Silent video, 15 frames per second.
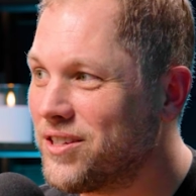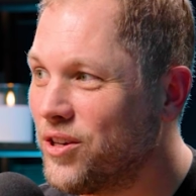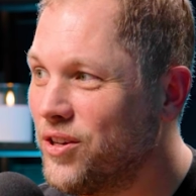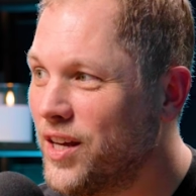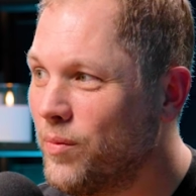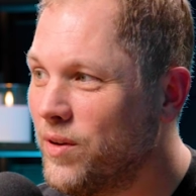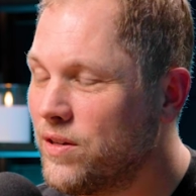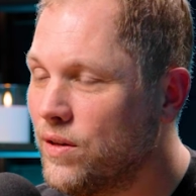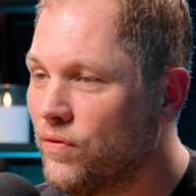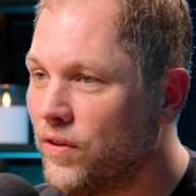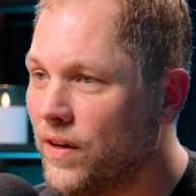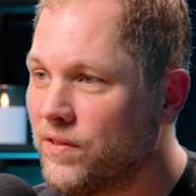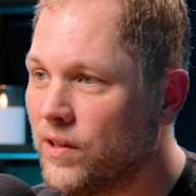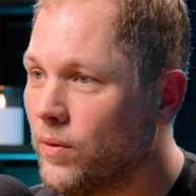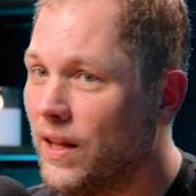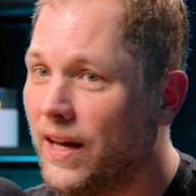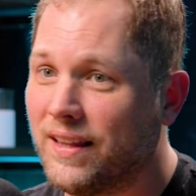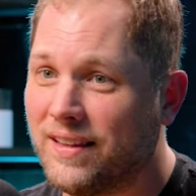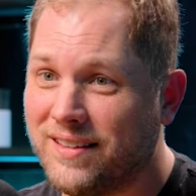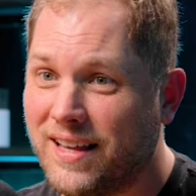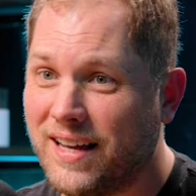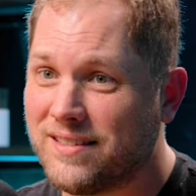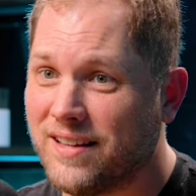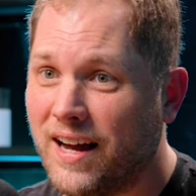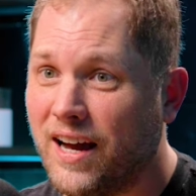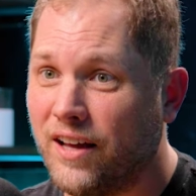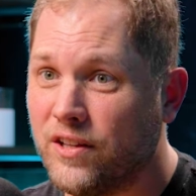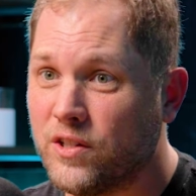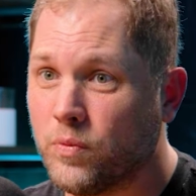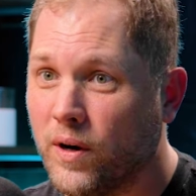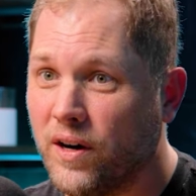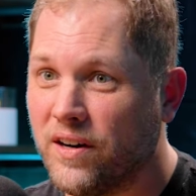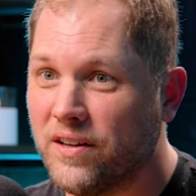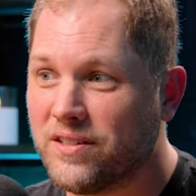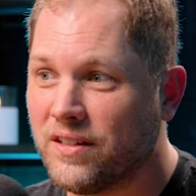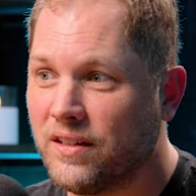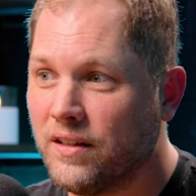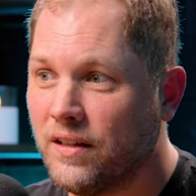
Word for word: Can you get me two fifty? We're like, that's not how this works.